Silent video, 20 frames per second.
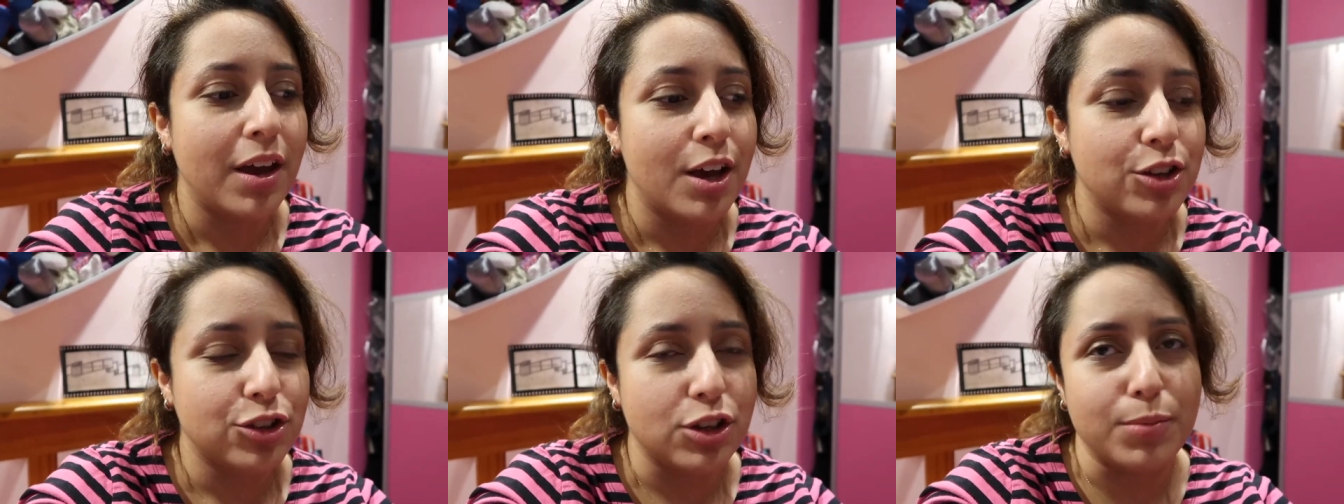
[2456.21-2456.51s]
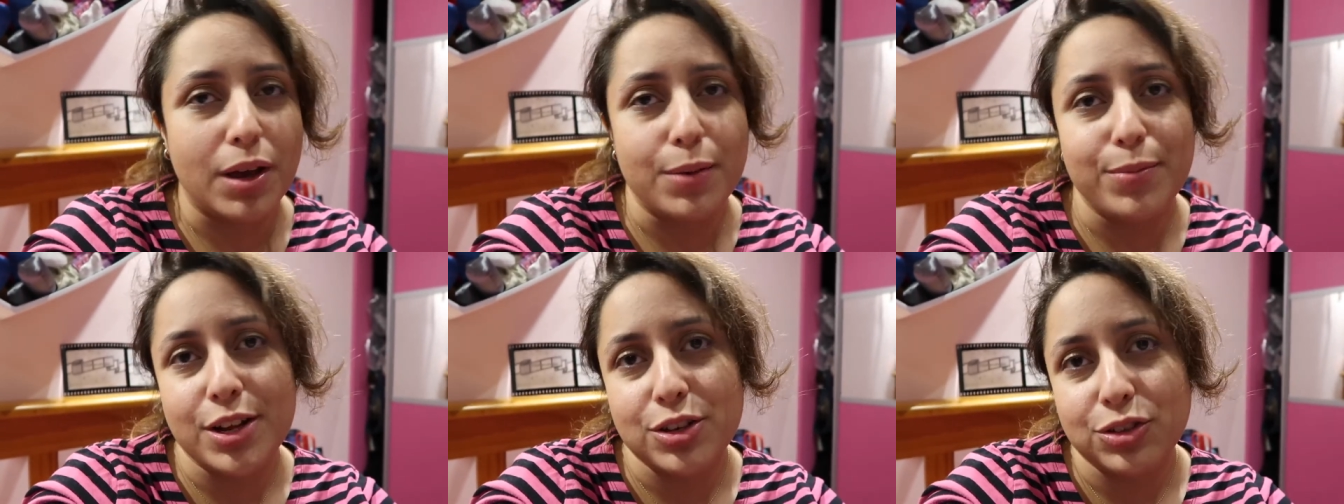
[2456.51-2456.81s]
so
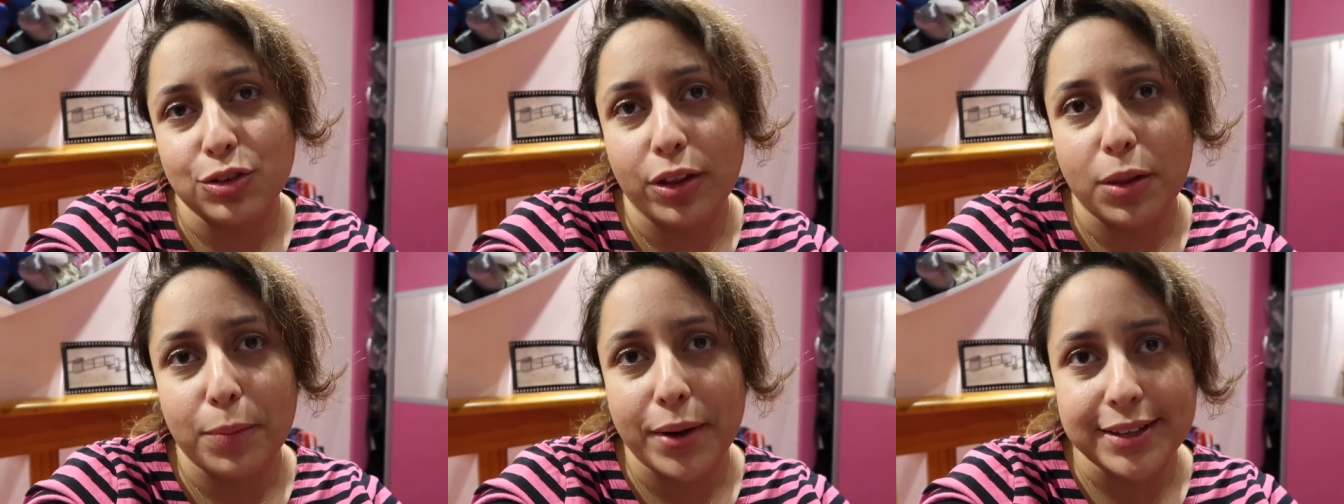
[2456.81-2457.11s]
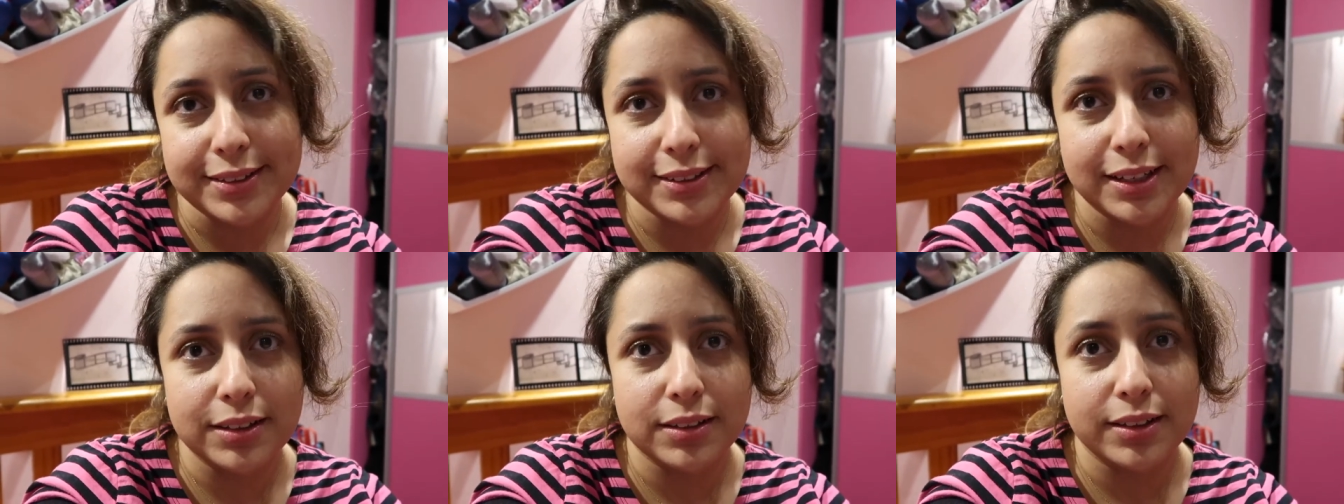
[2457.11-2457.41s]
maybe it's not the
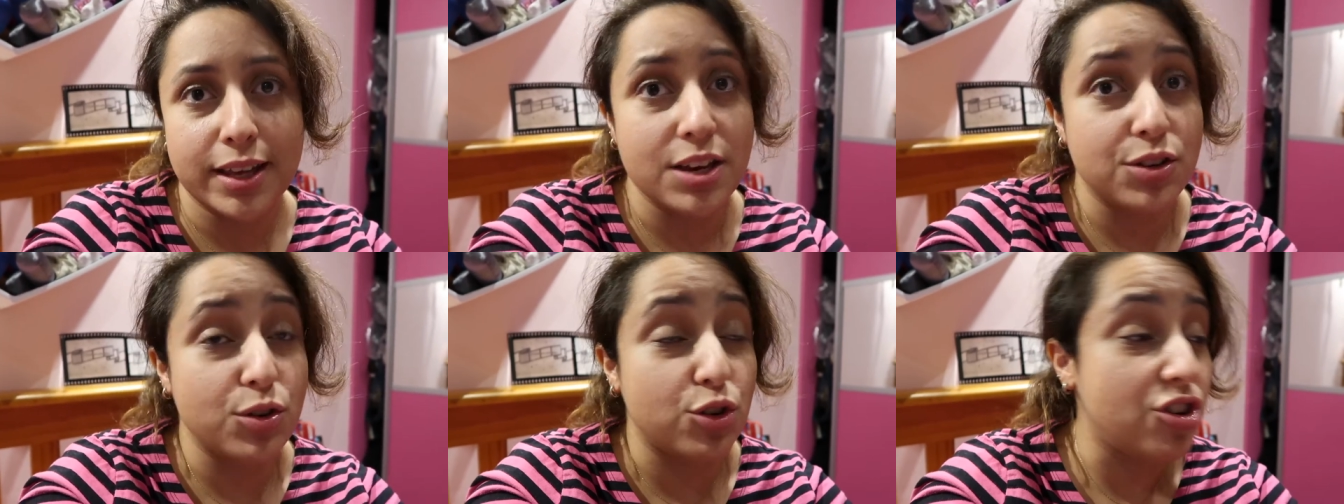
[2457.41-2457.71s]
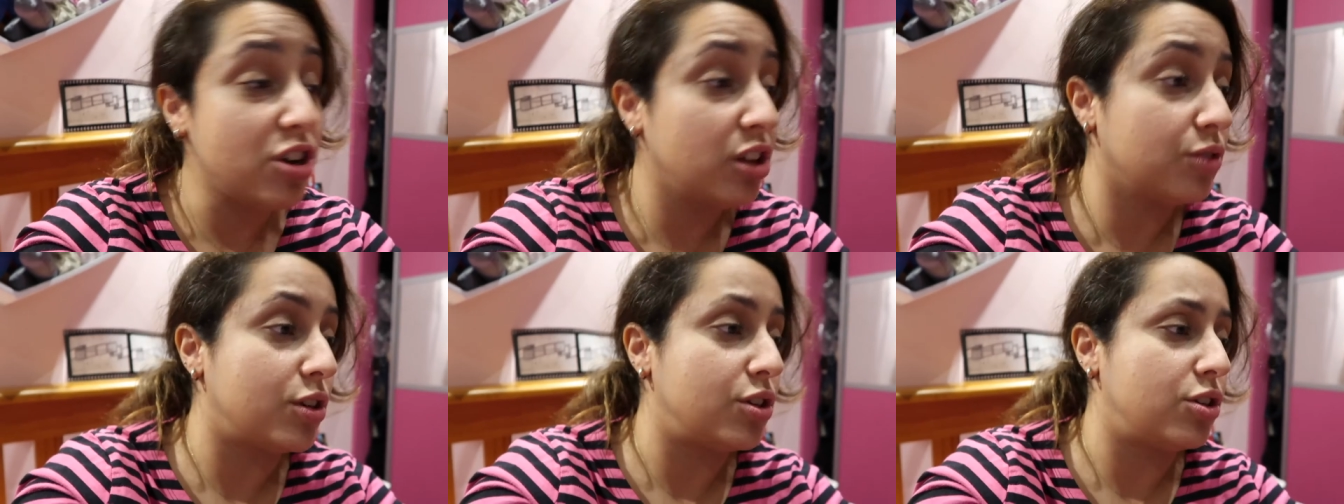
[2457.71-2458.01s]
best thing to take your
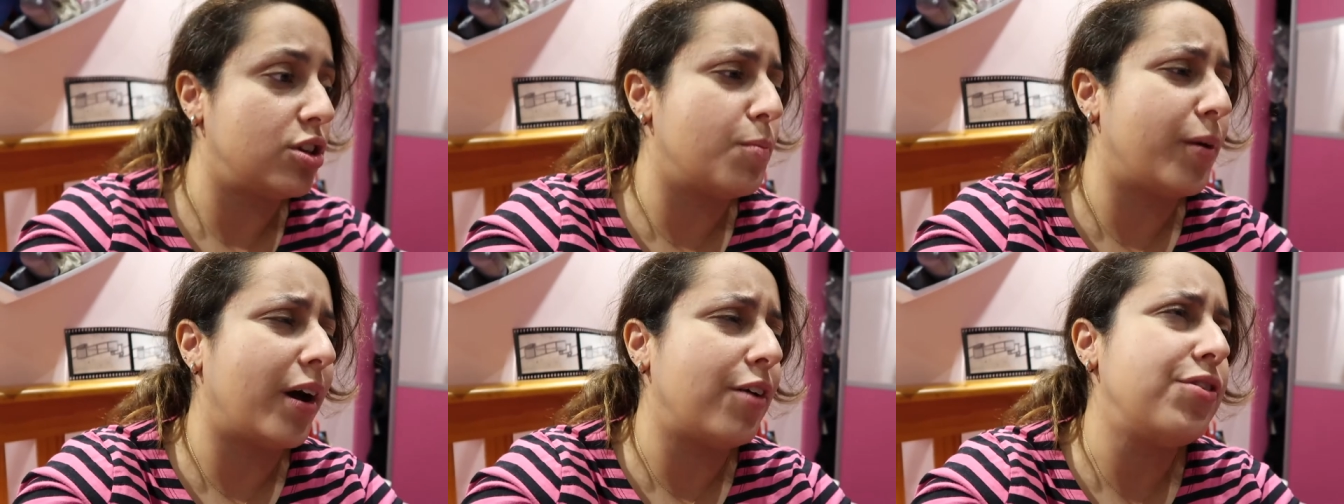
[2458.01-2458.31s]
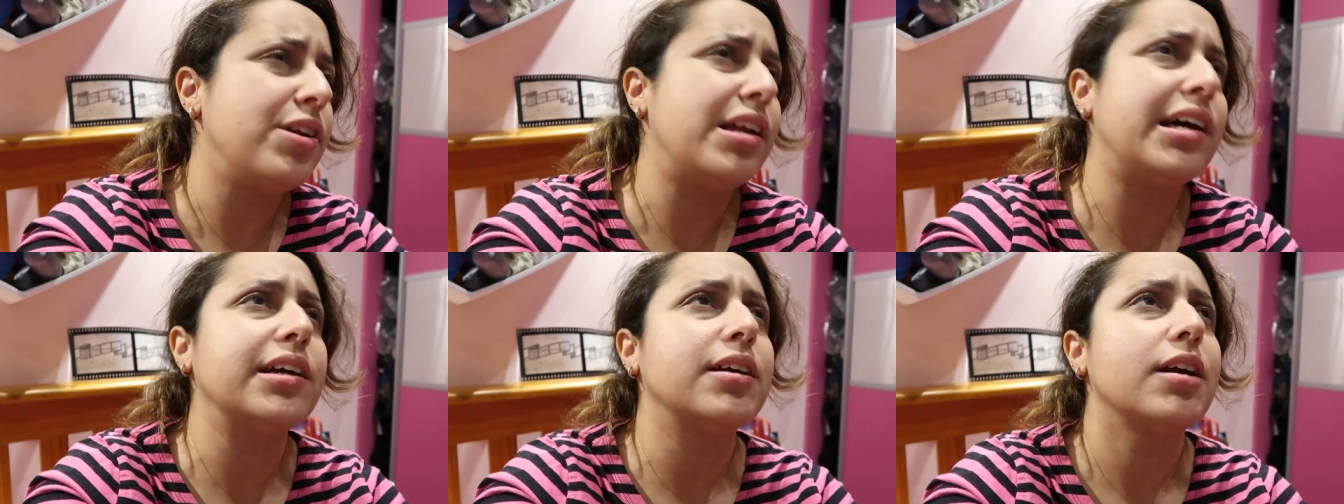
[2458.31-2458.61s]
children to. But I
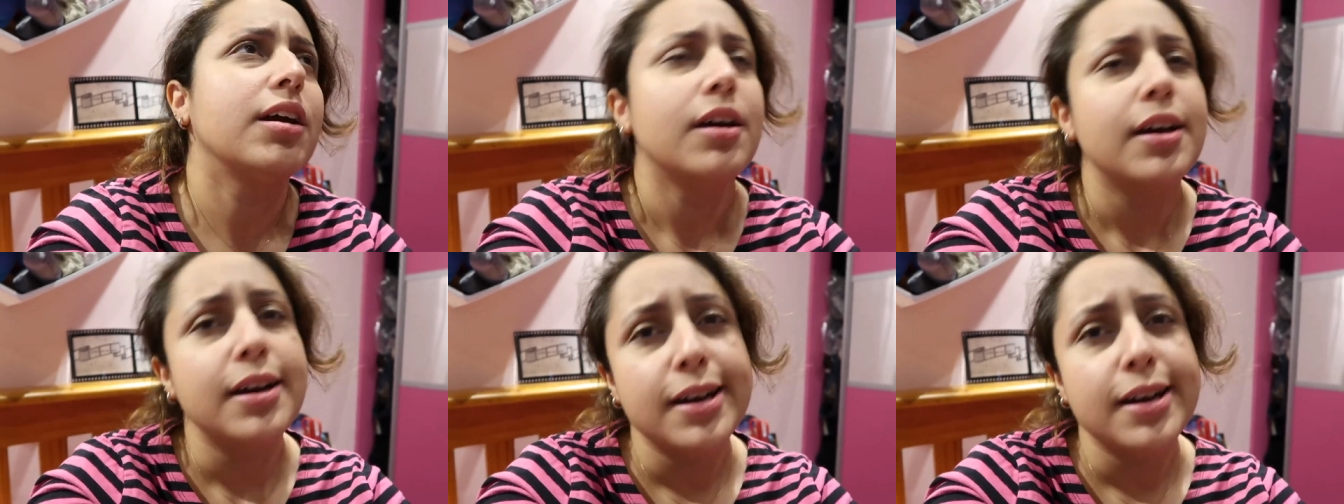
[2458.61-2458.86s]
feel like